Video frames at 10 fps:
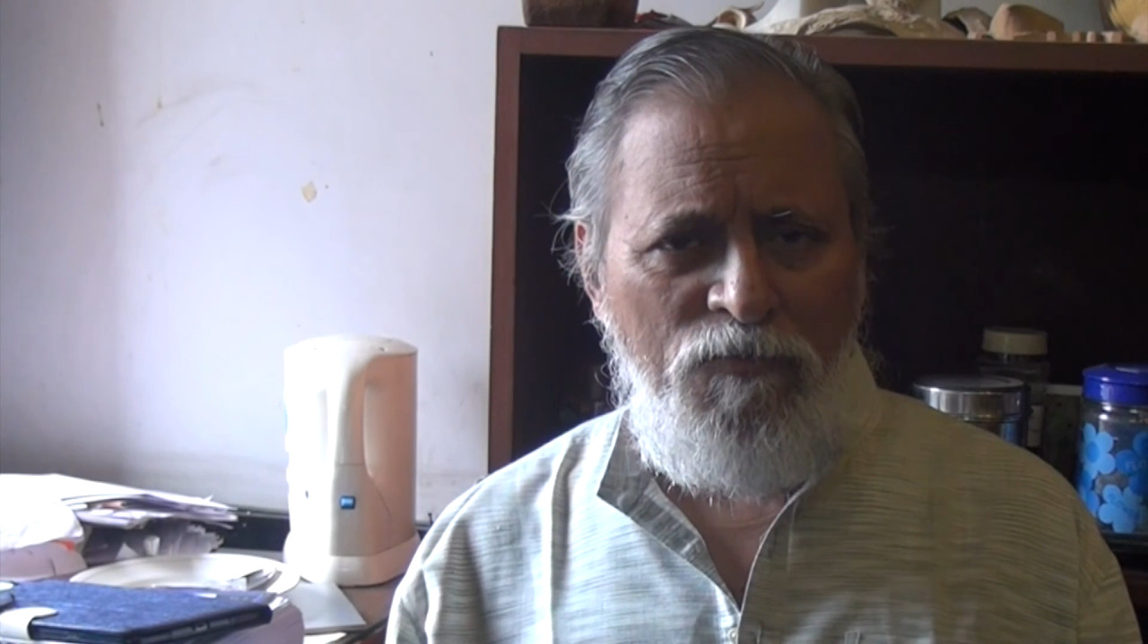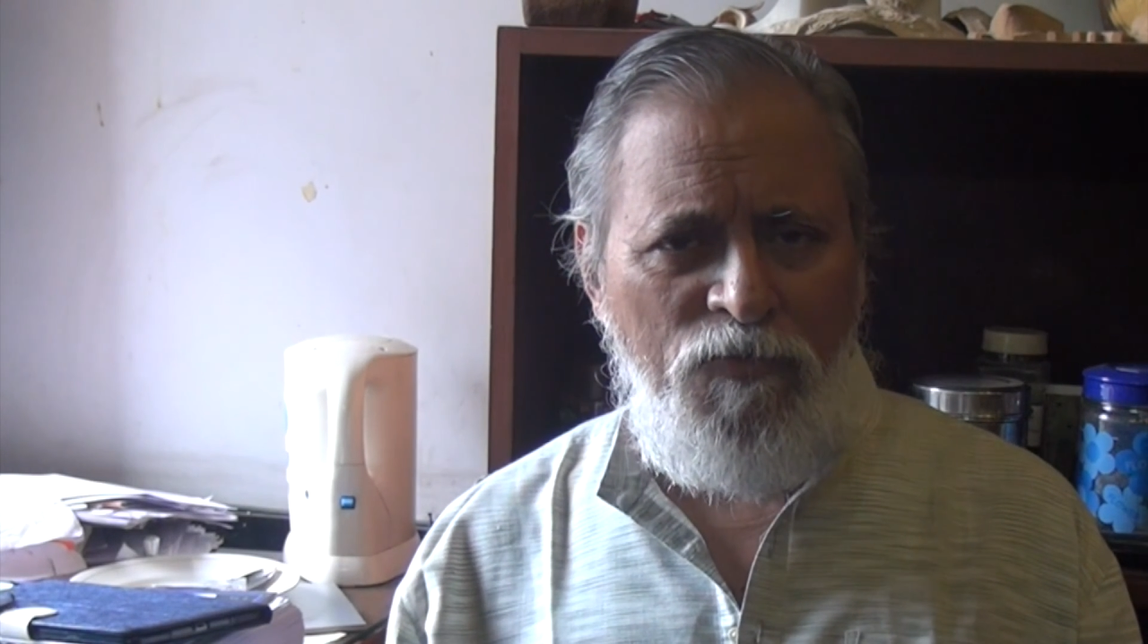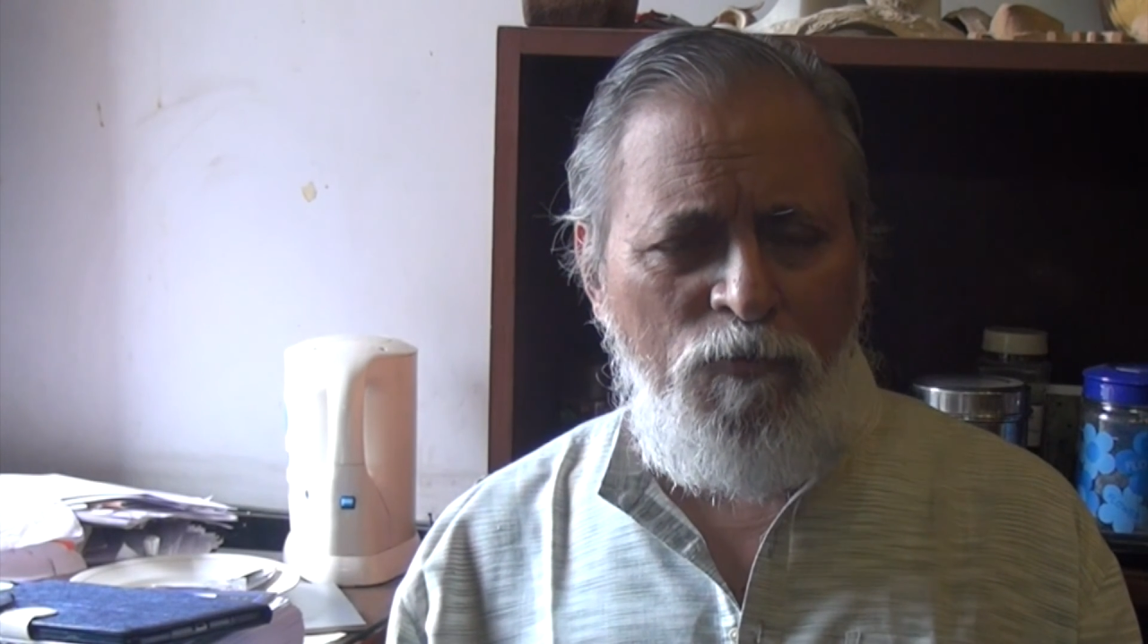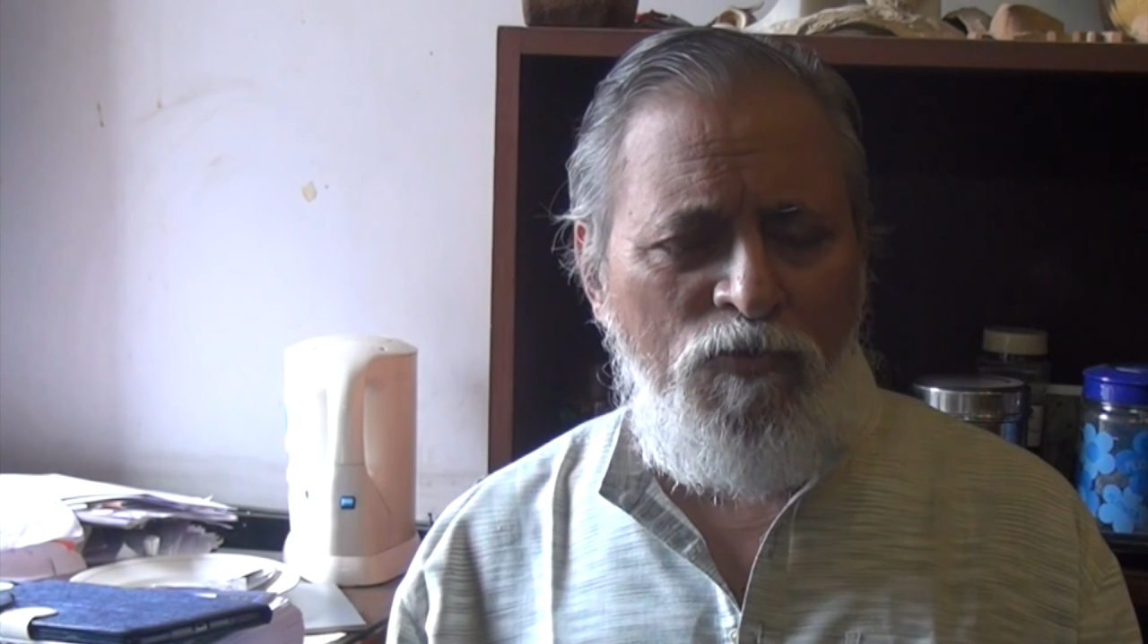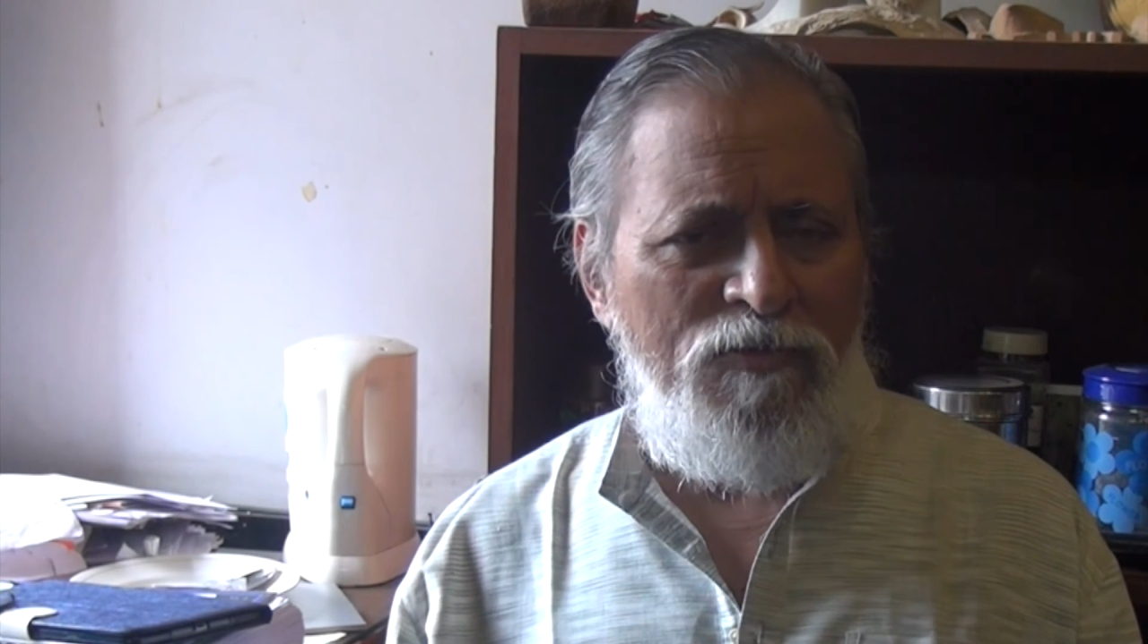
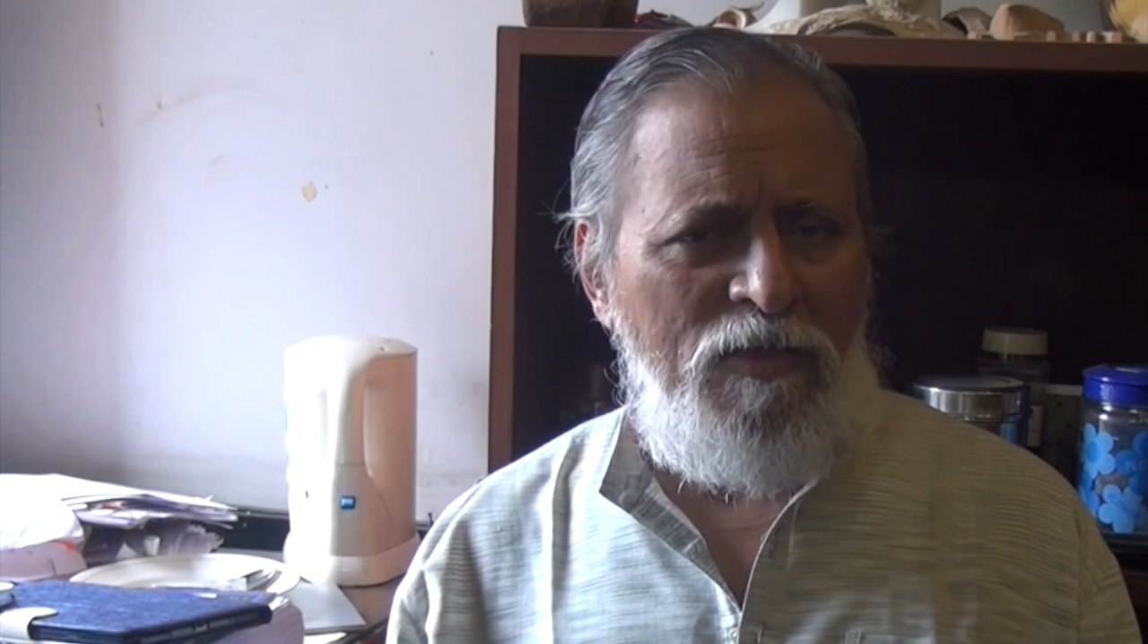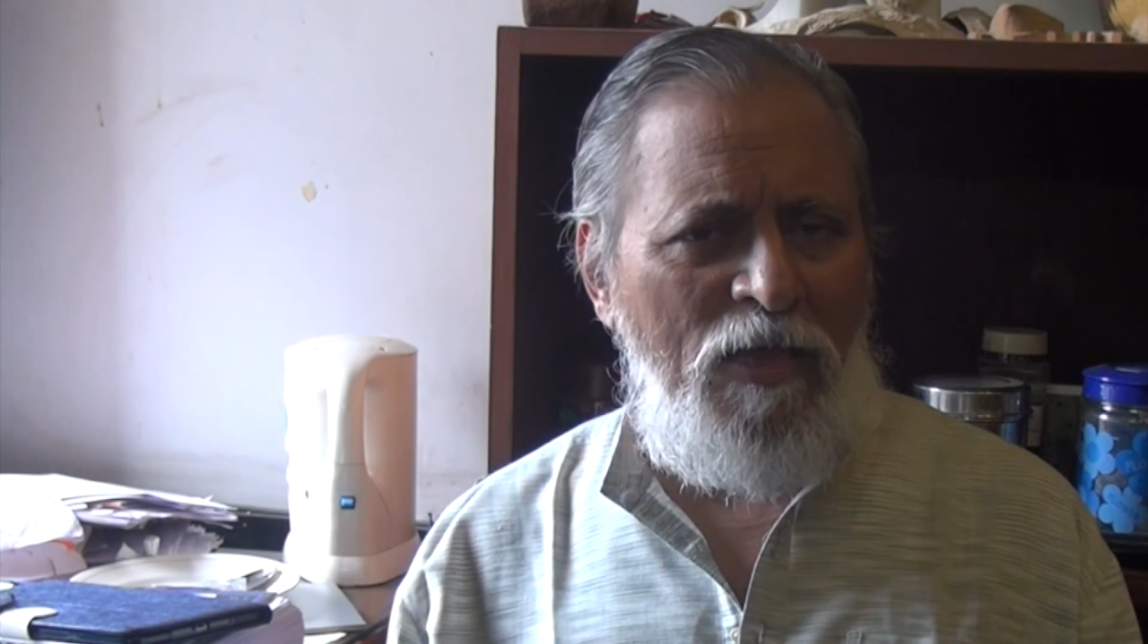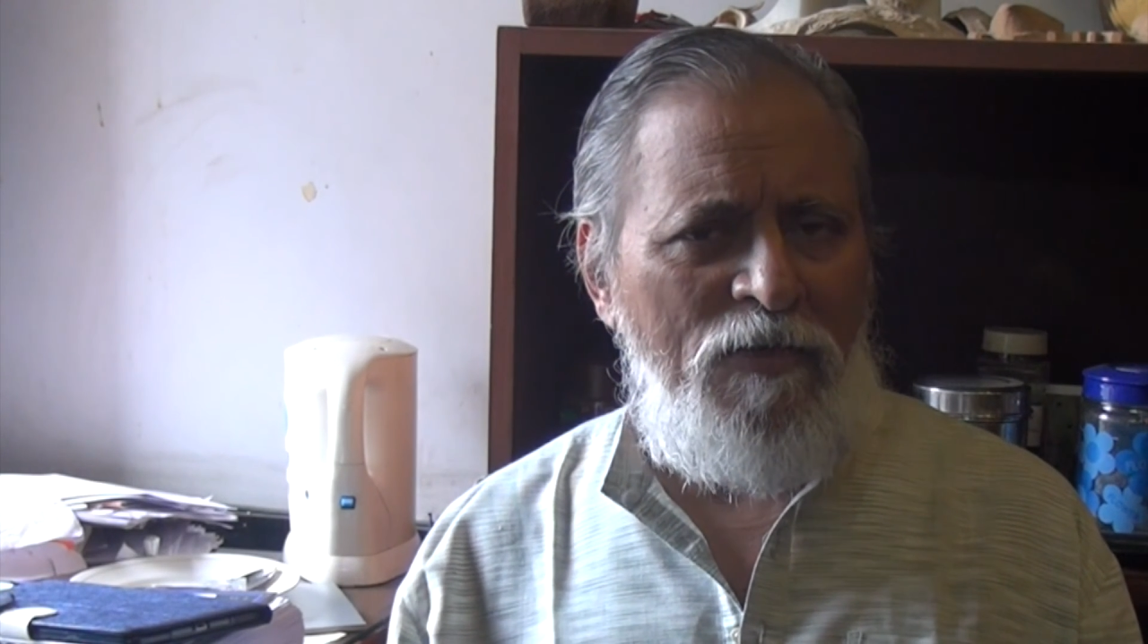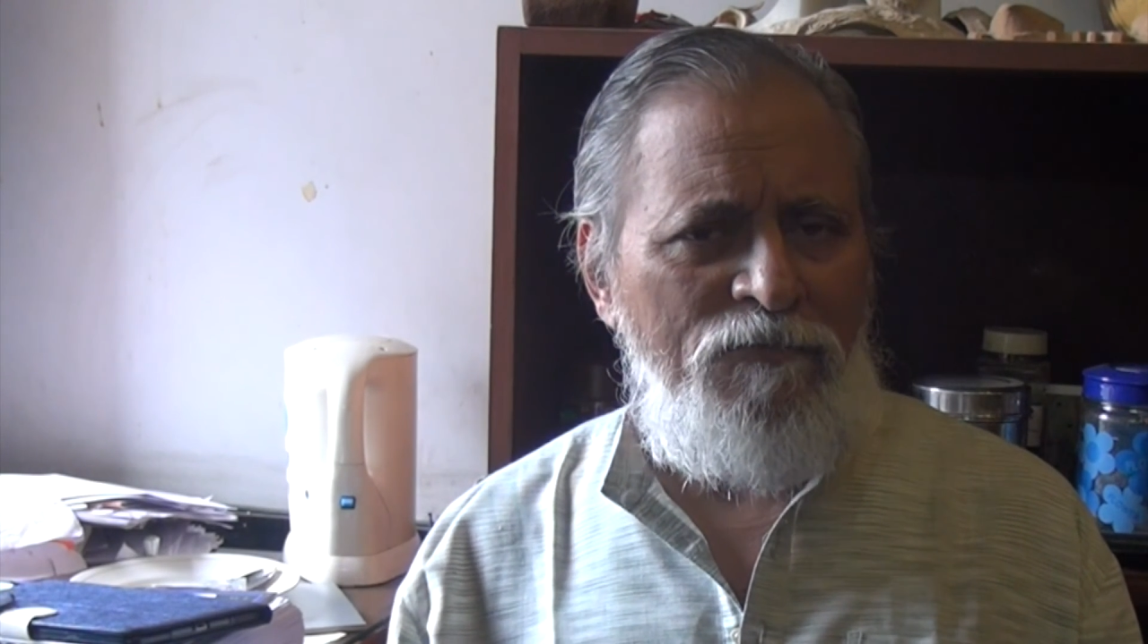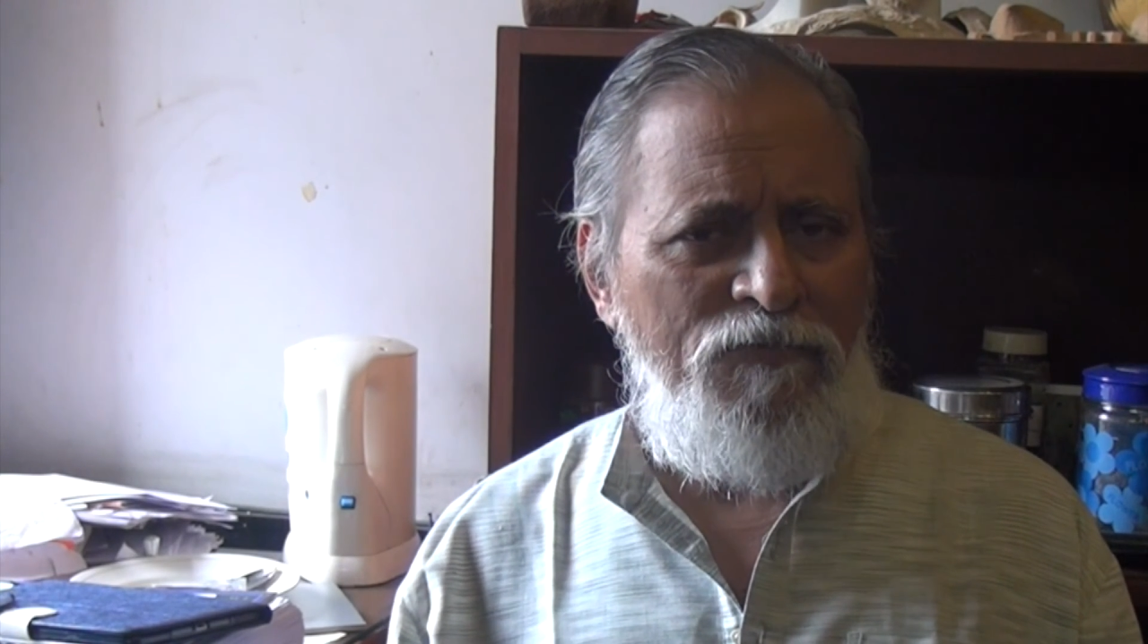from whose
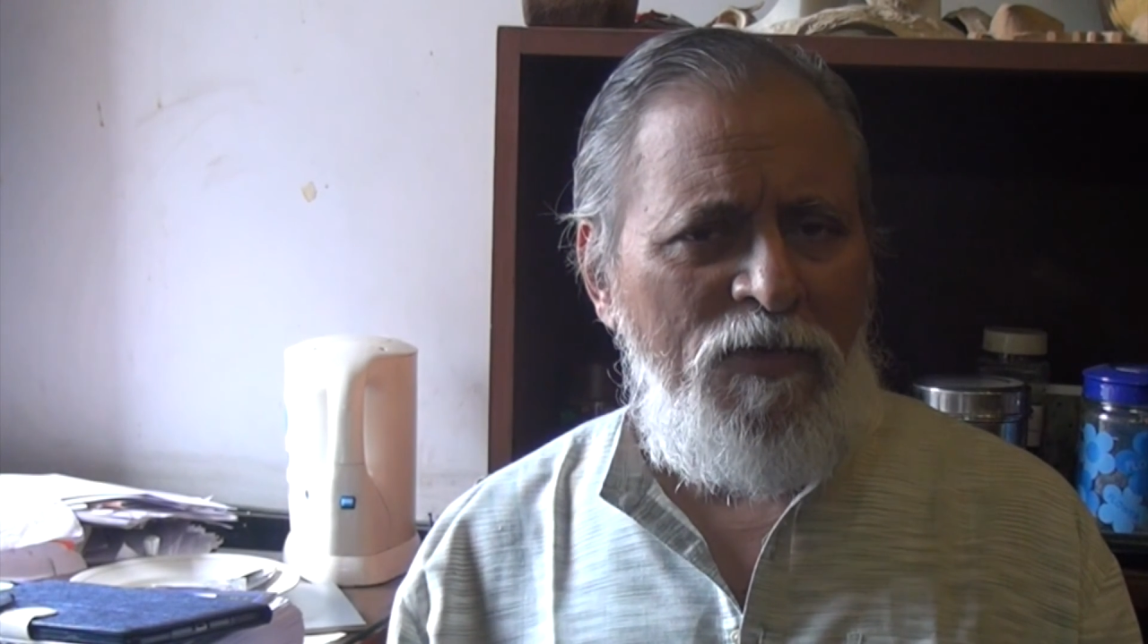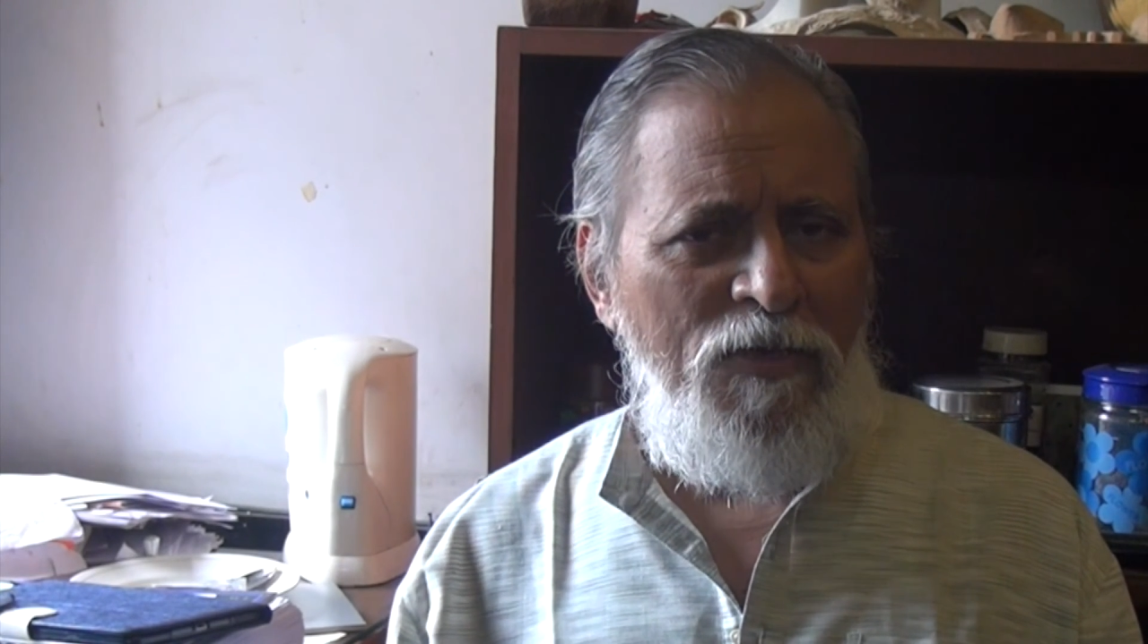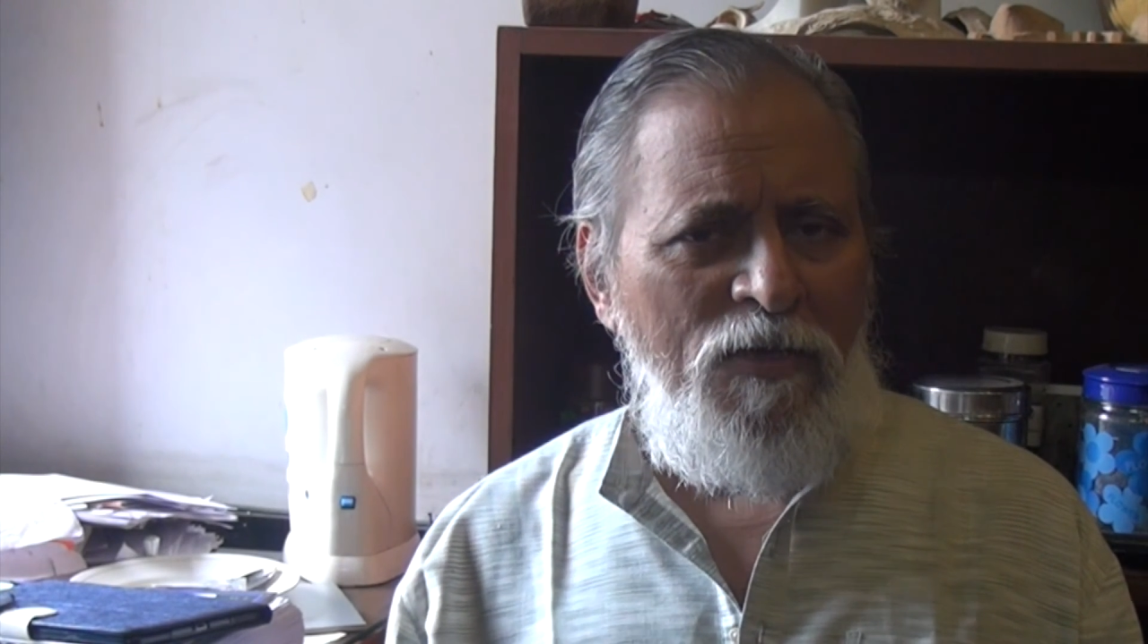life